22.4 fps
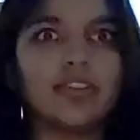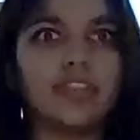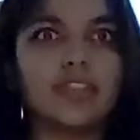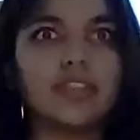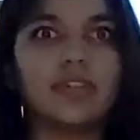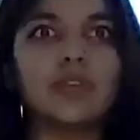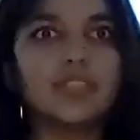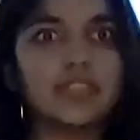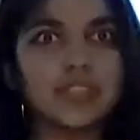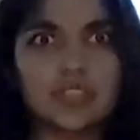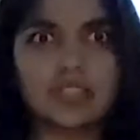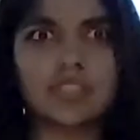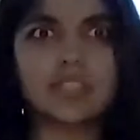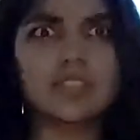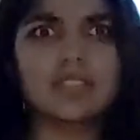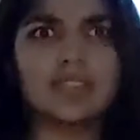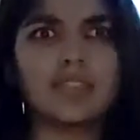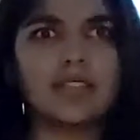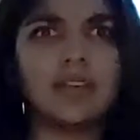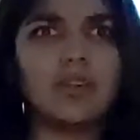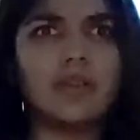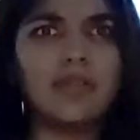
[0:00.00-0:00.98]
You know, just
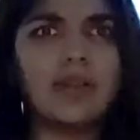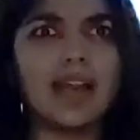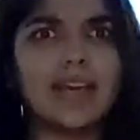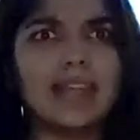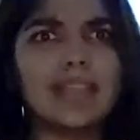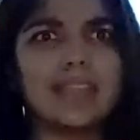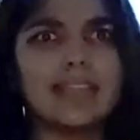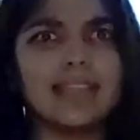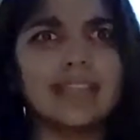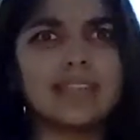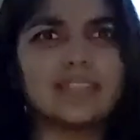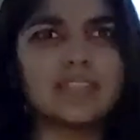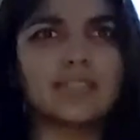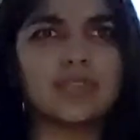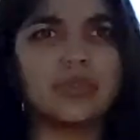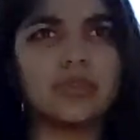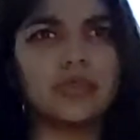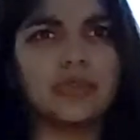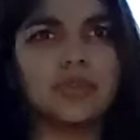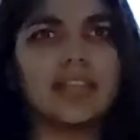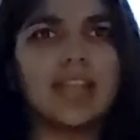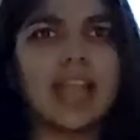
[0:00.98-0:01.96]
go at it so
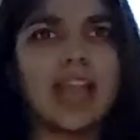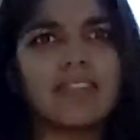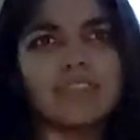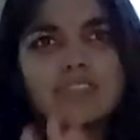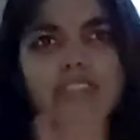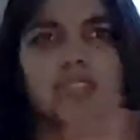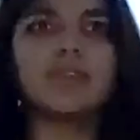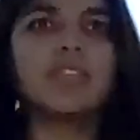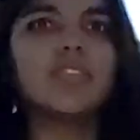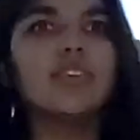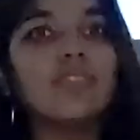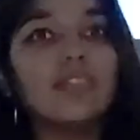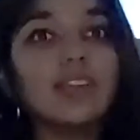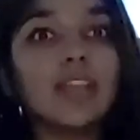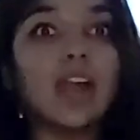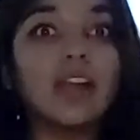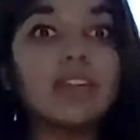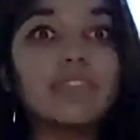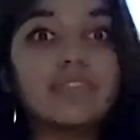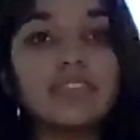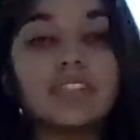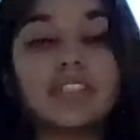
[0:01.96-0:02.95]
you can have some cute
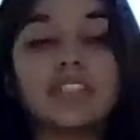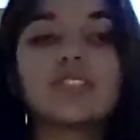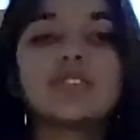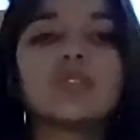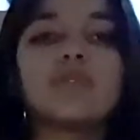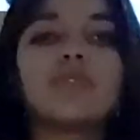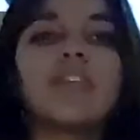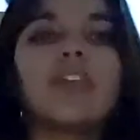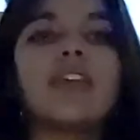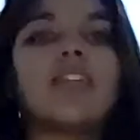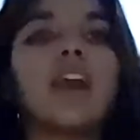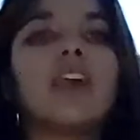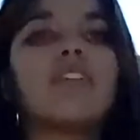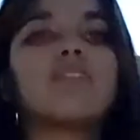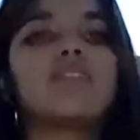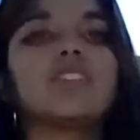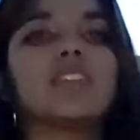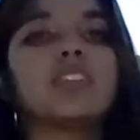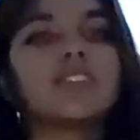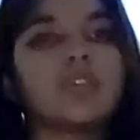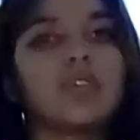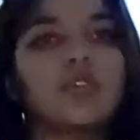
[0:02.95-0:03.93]
outfits to wear
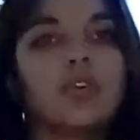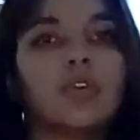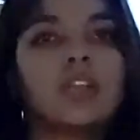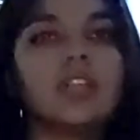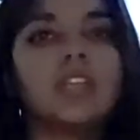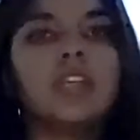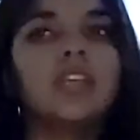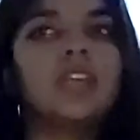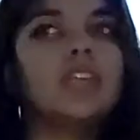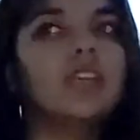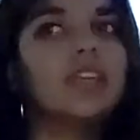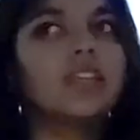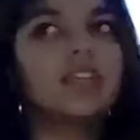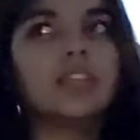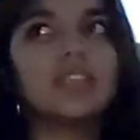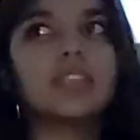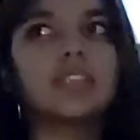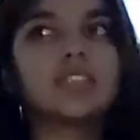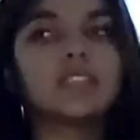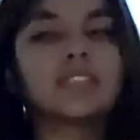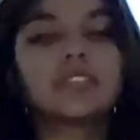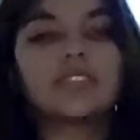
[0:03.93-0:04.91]
after this whole
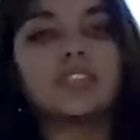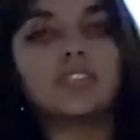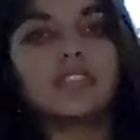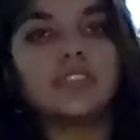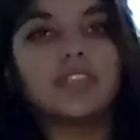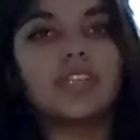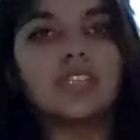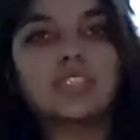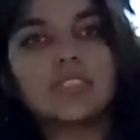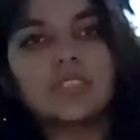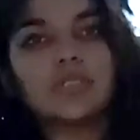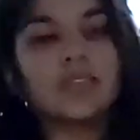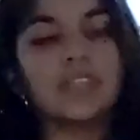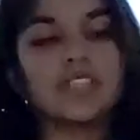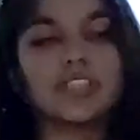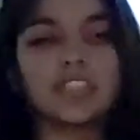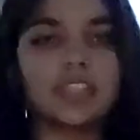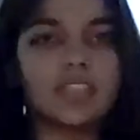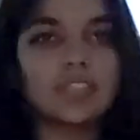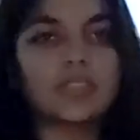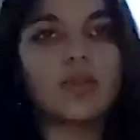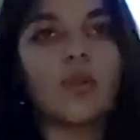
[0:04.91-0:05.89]
corona
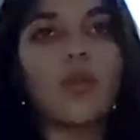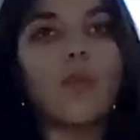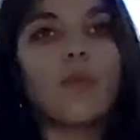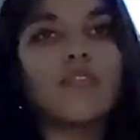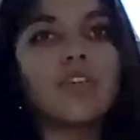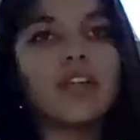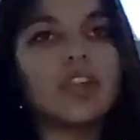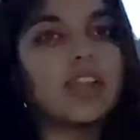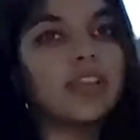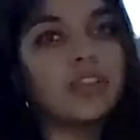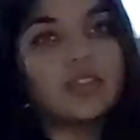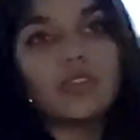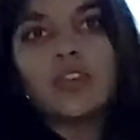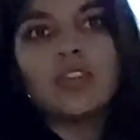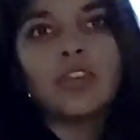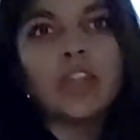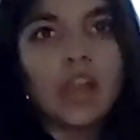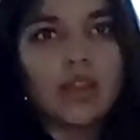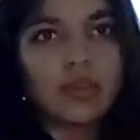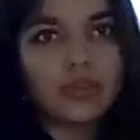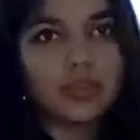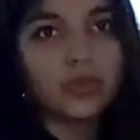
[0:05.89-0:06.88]
situation is over and you're
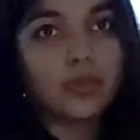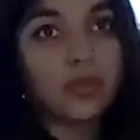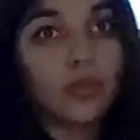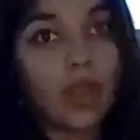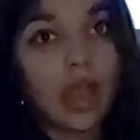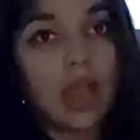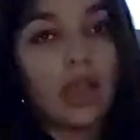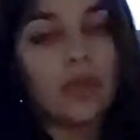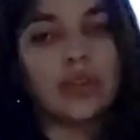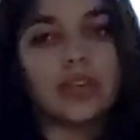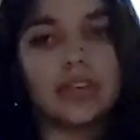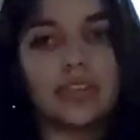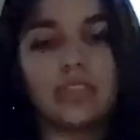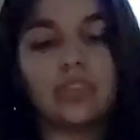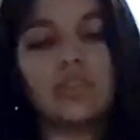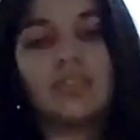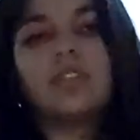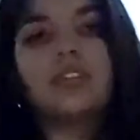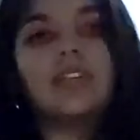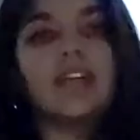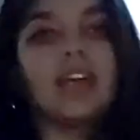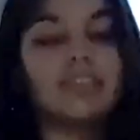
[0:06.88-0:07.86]
allowed to go out and, you
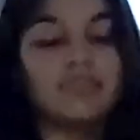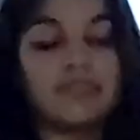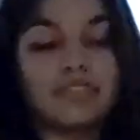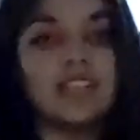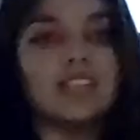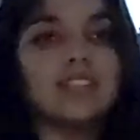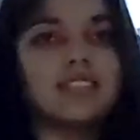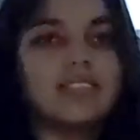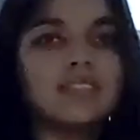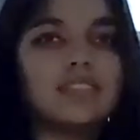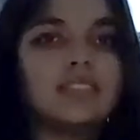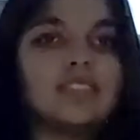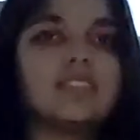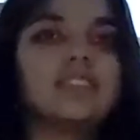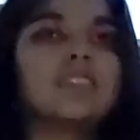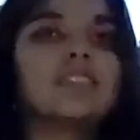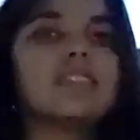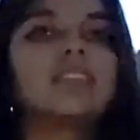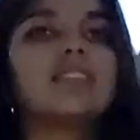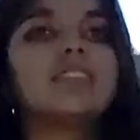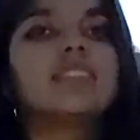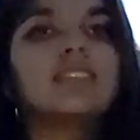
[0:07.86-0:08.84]
know, have fun
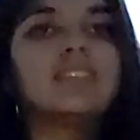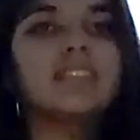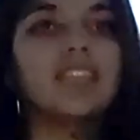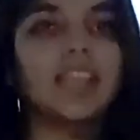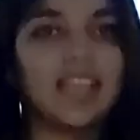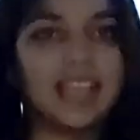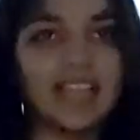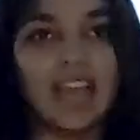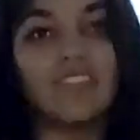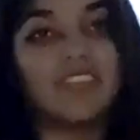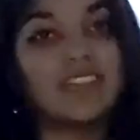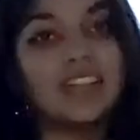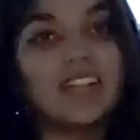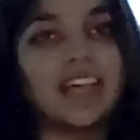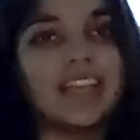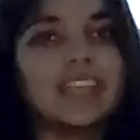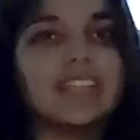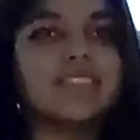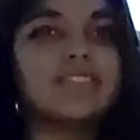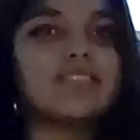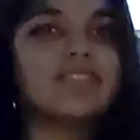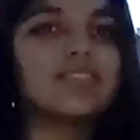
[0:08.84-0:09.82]
and have a
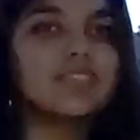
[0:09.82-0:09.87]
life.